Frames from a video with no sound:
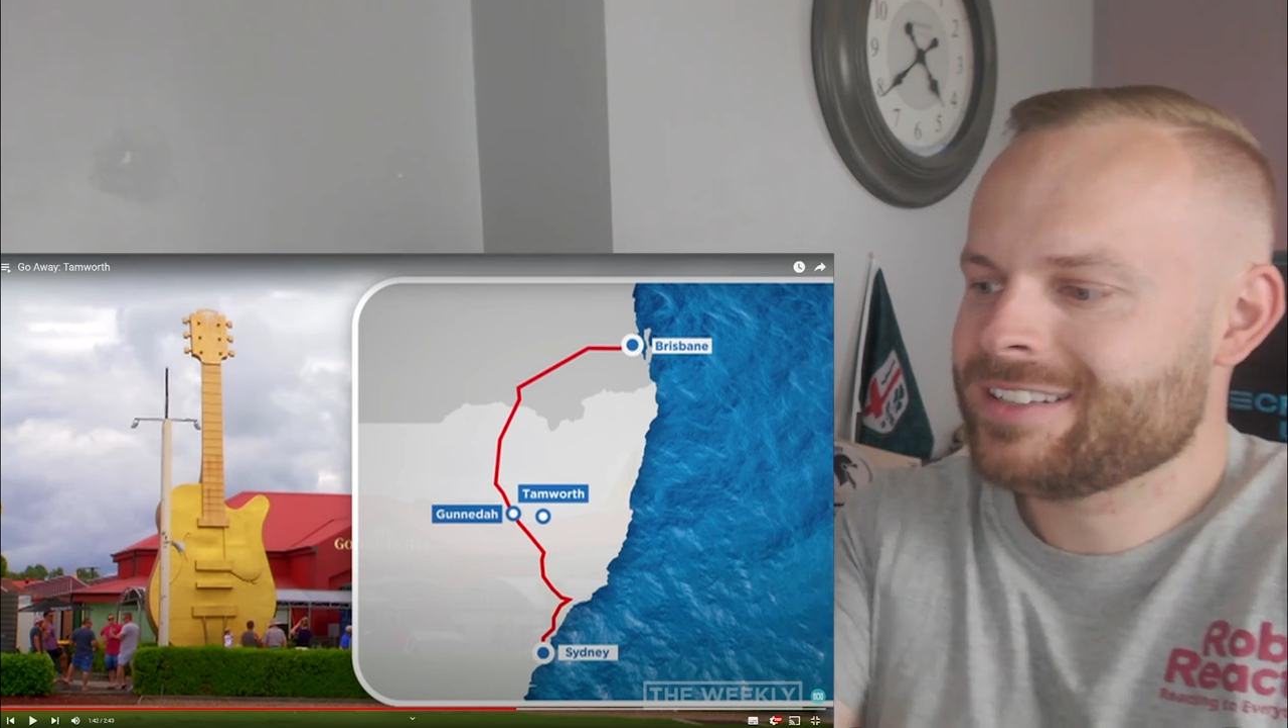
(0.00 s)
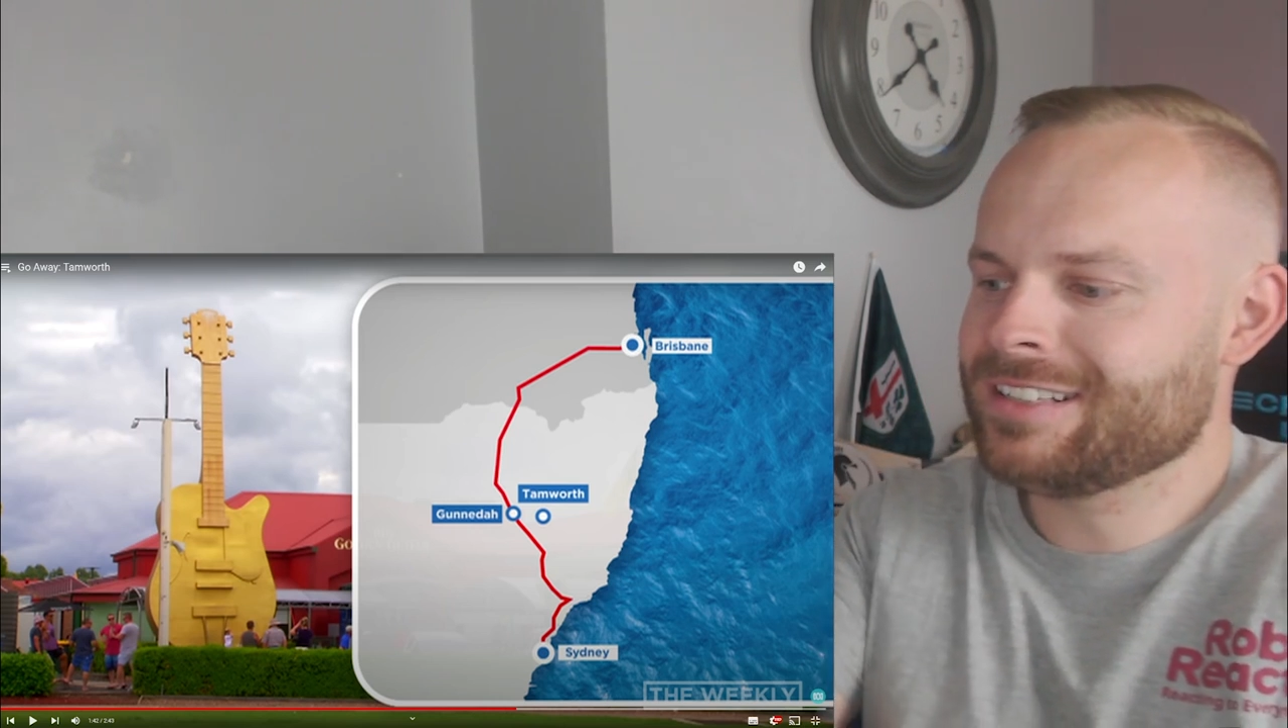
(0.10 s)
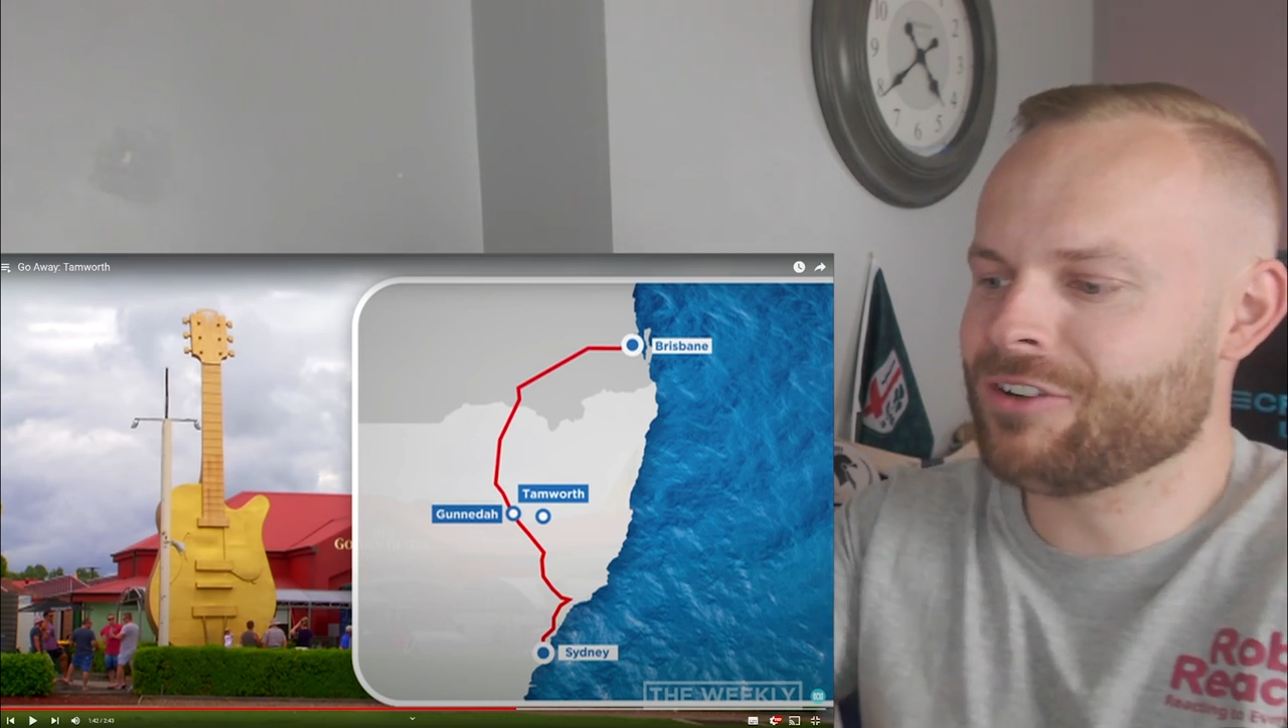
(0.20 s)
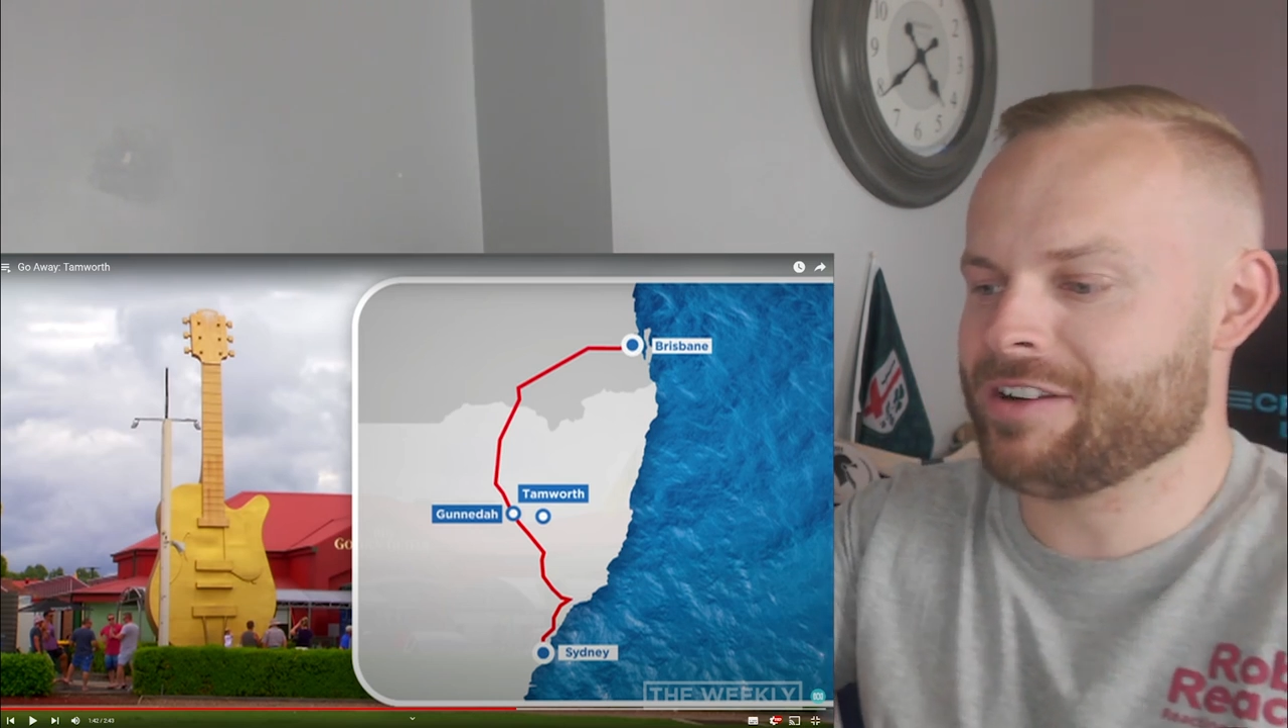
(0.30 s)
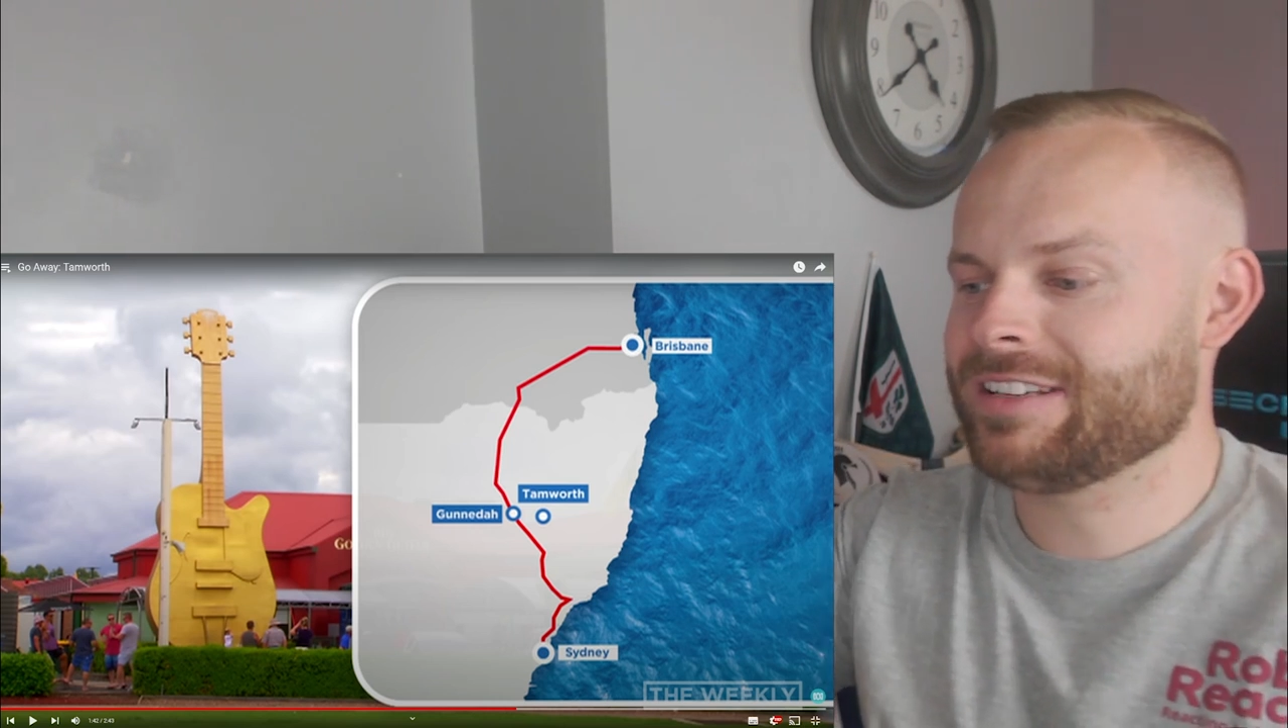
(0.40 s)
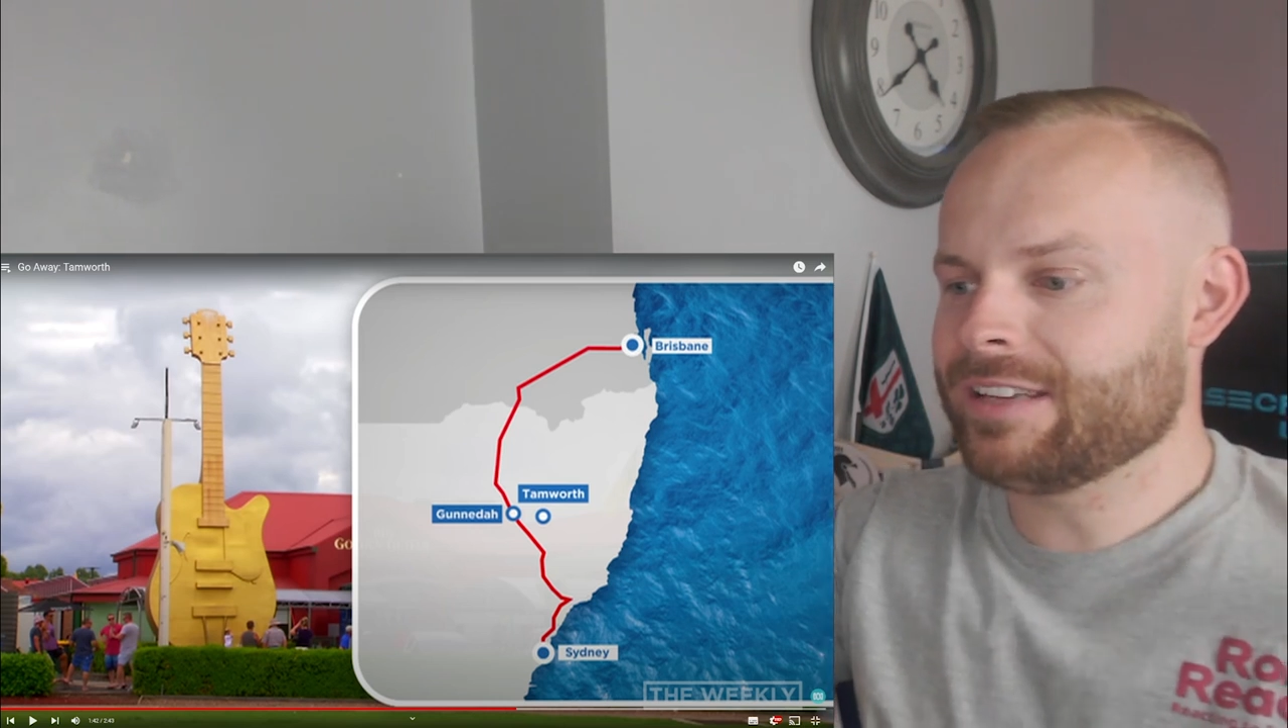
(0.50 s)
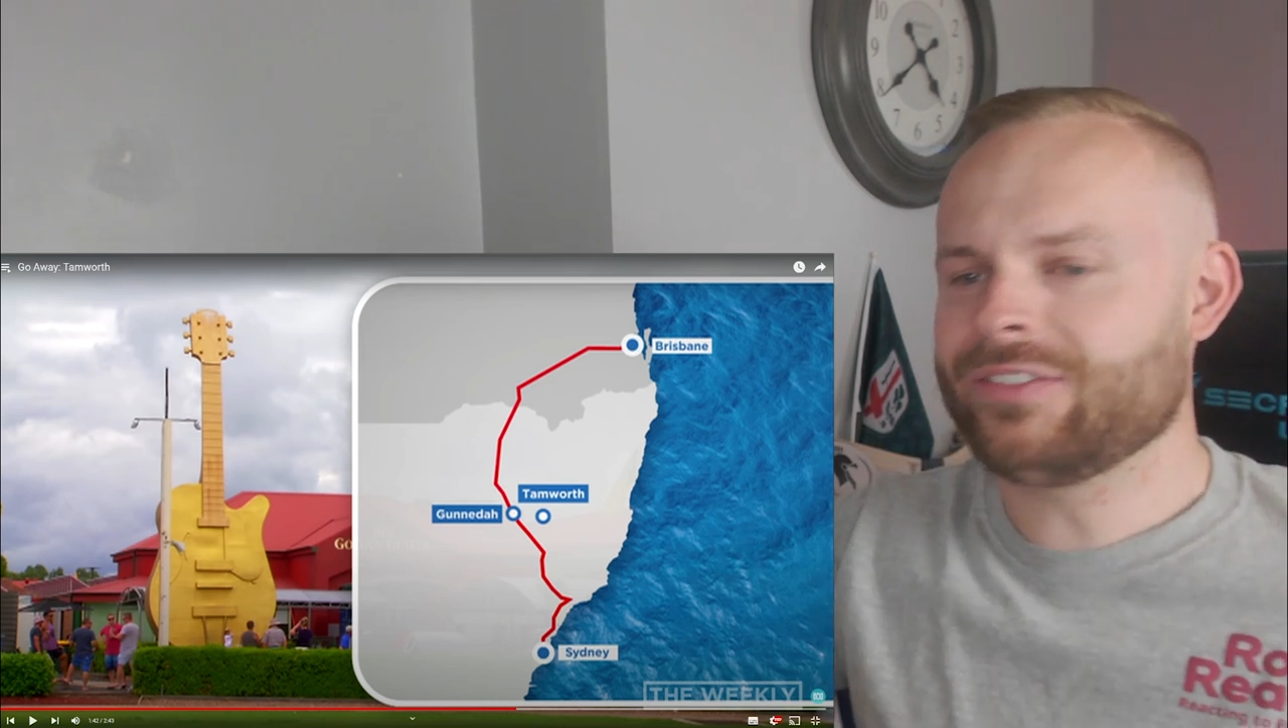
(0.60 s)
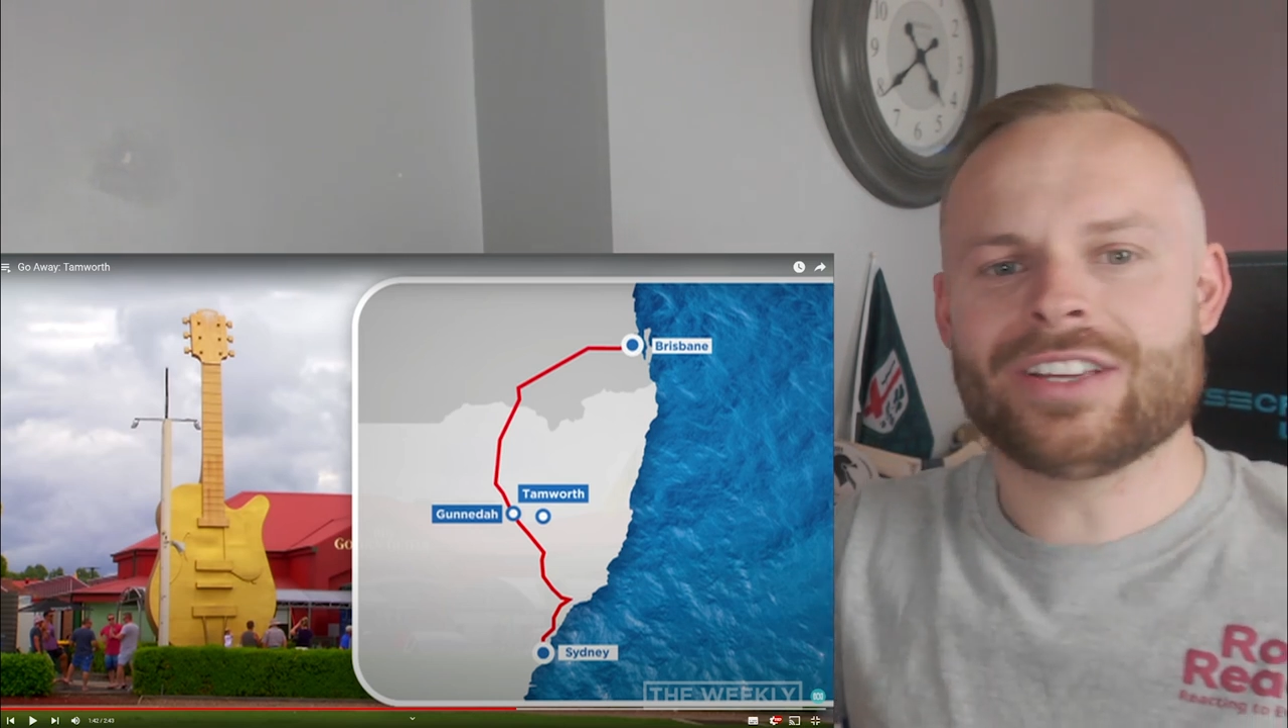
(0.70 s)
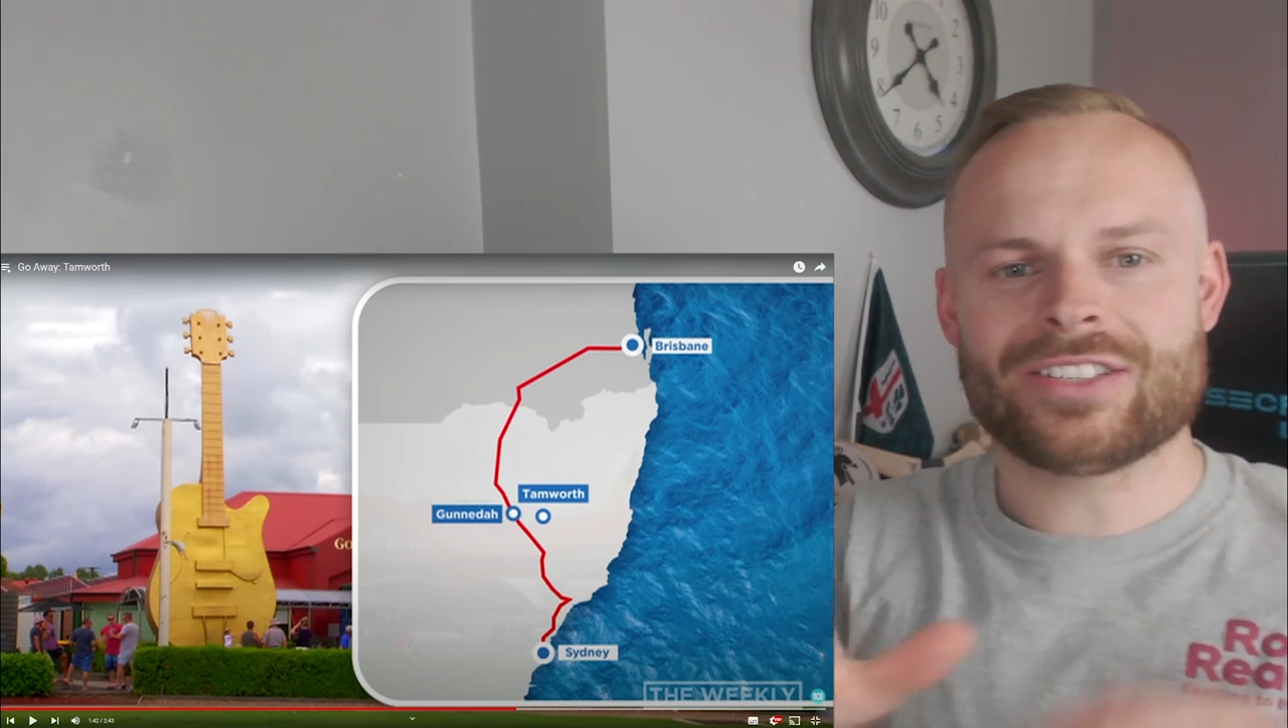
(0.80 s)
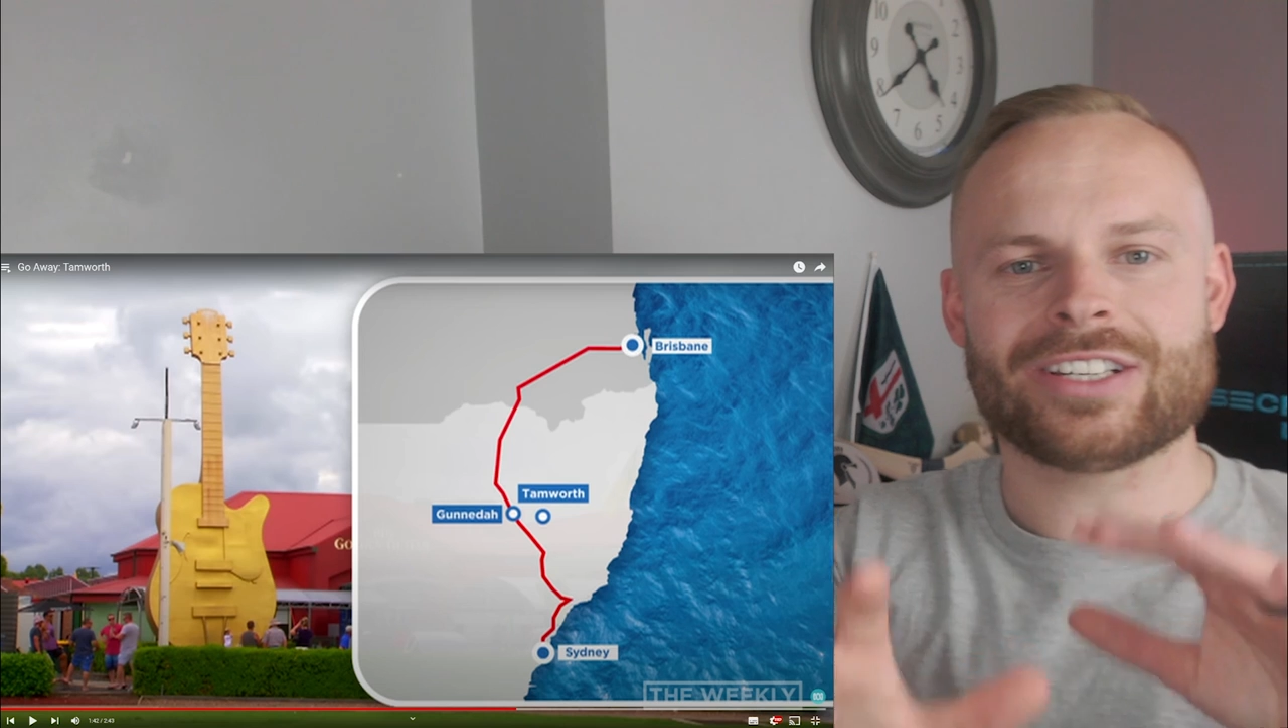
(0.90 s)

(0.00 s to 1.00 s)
like, give this an